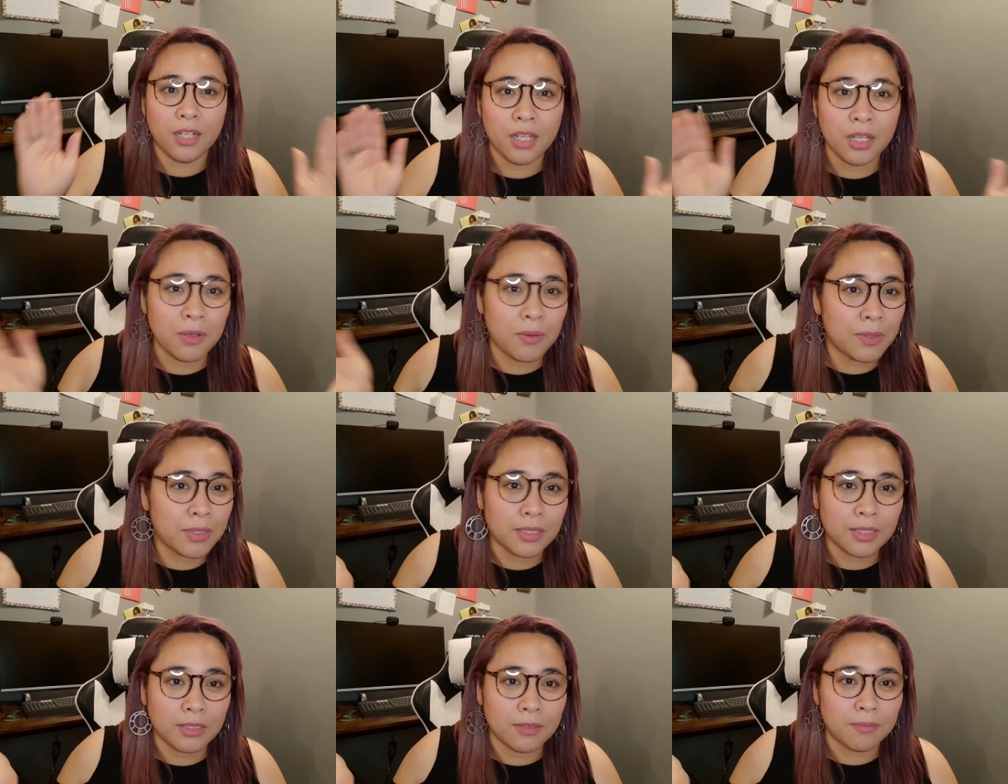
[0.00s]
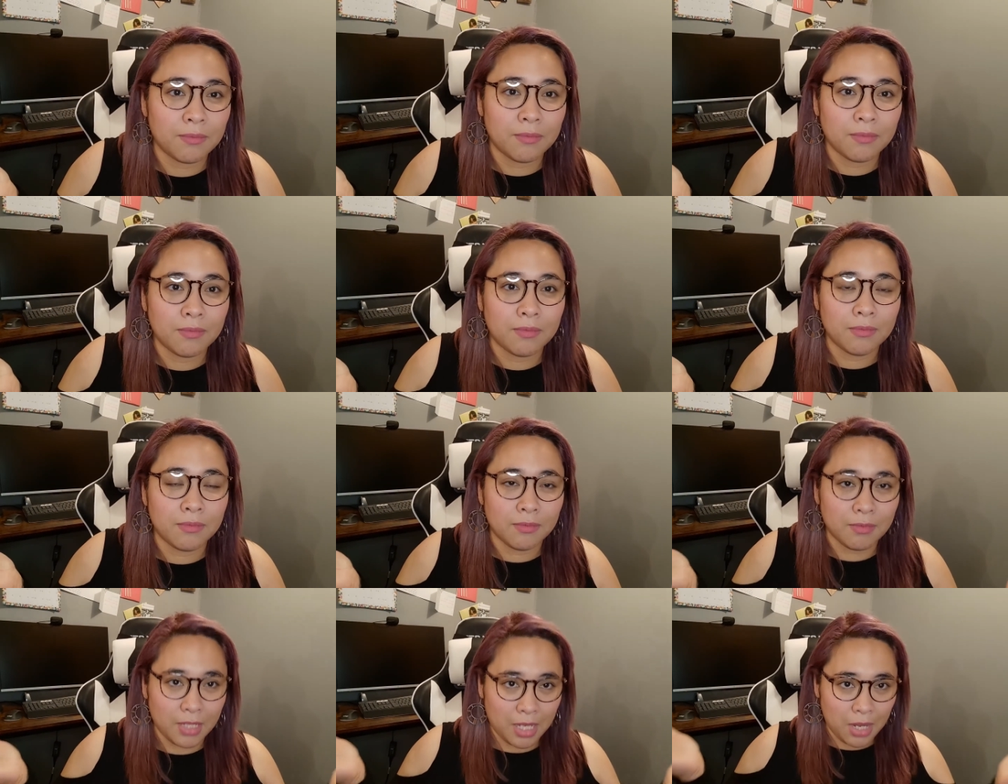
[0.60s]
It was,
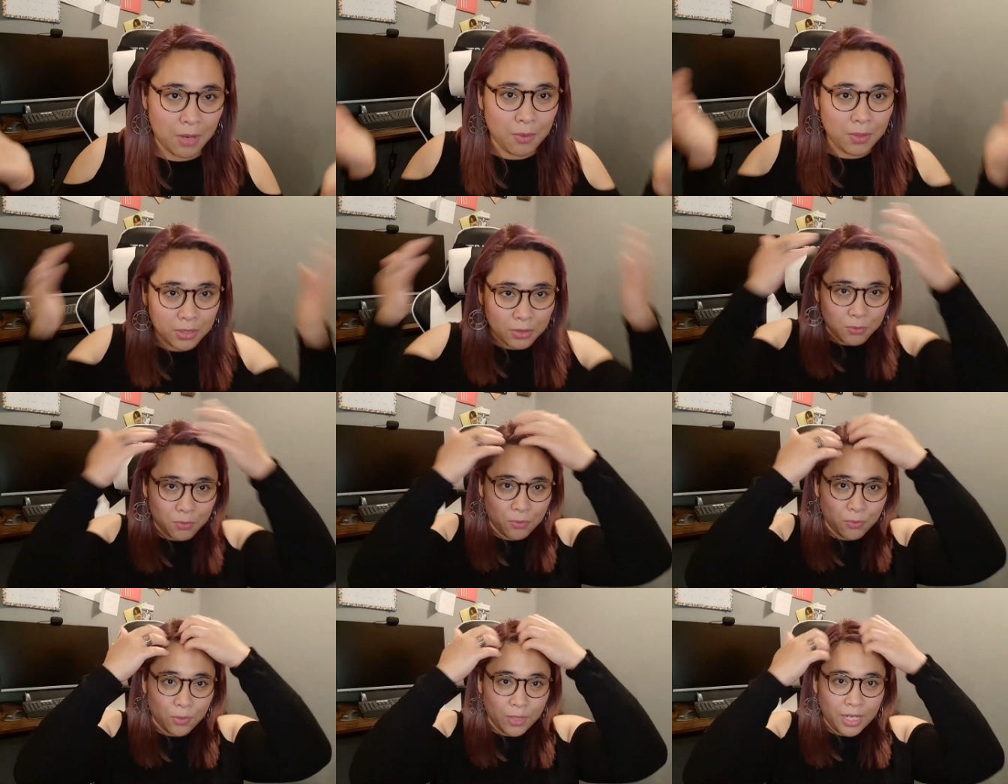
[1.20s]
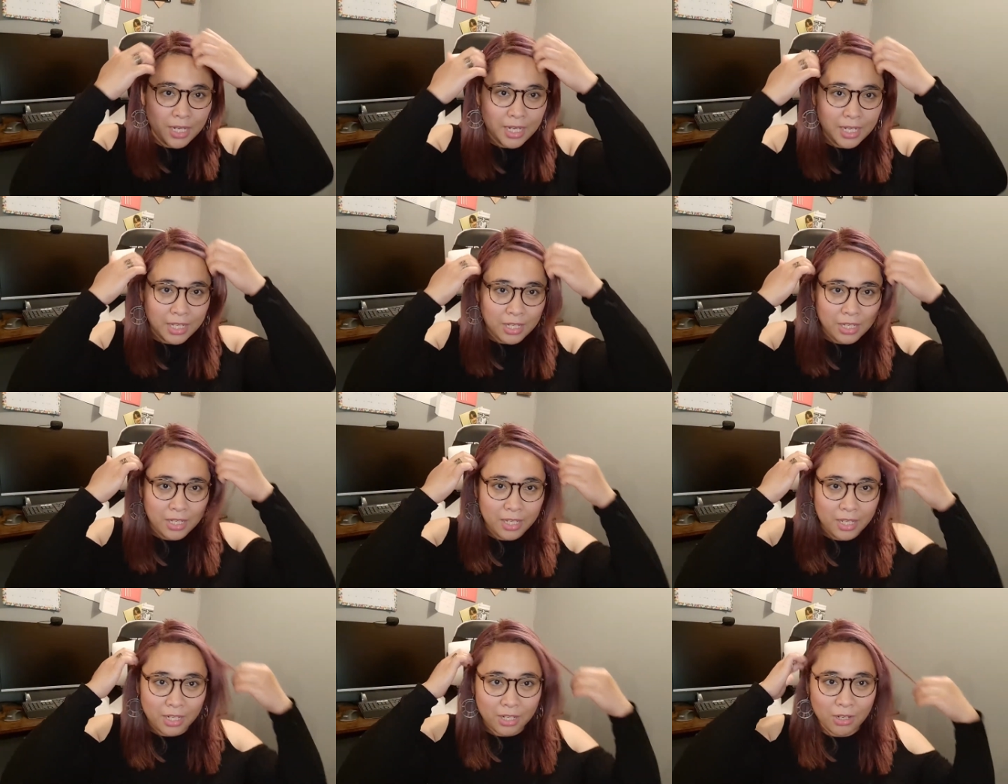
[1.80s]
it was really
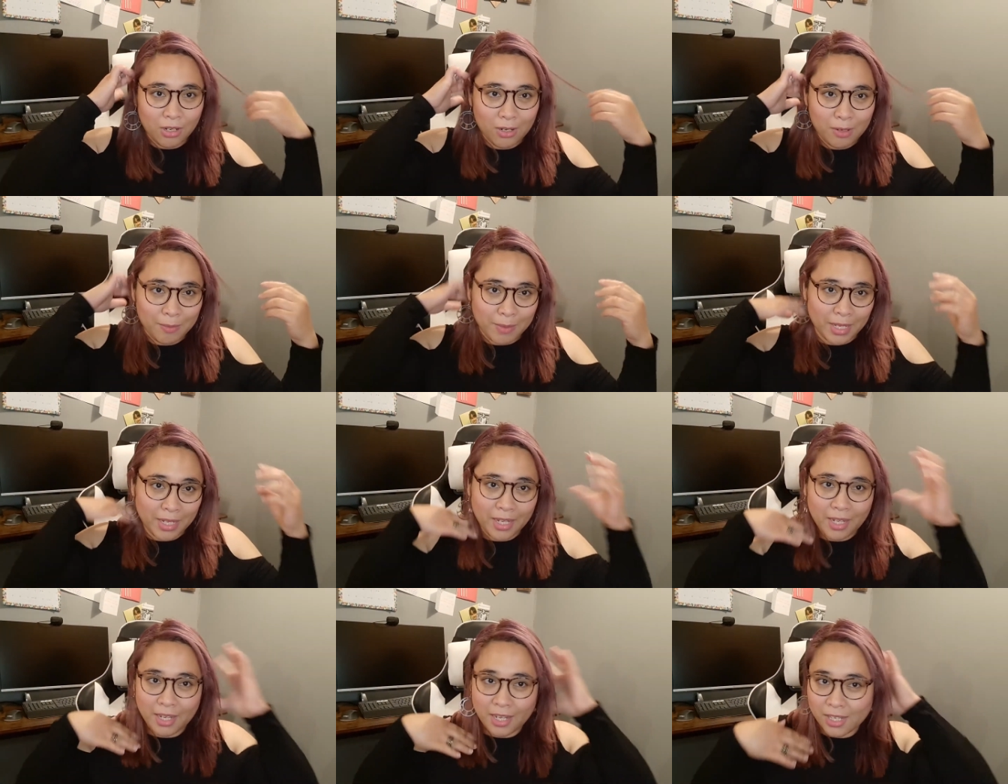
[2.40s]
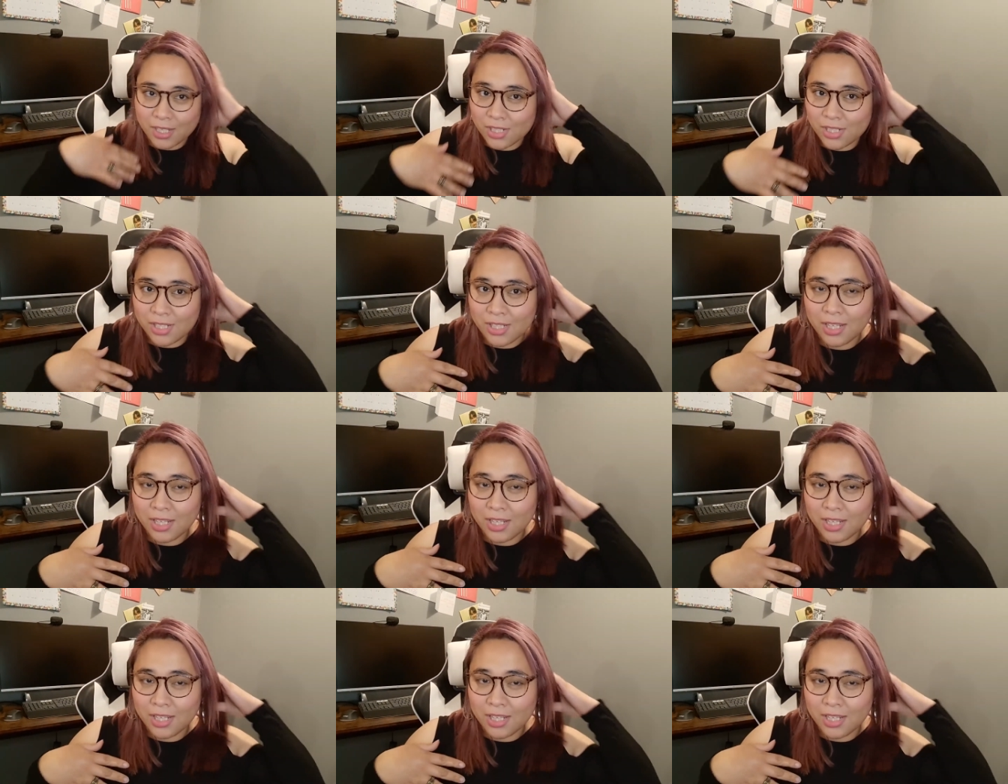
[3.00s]
good. Oh my gosh.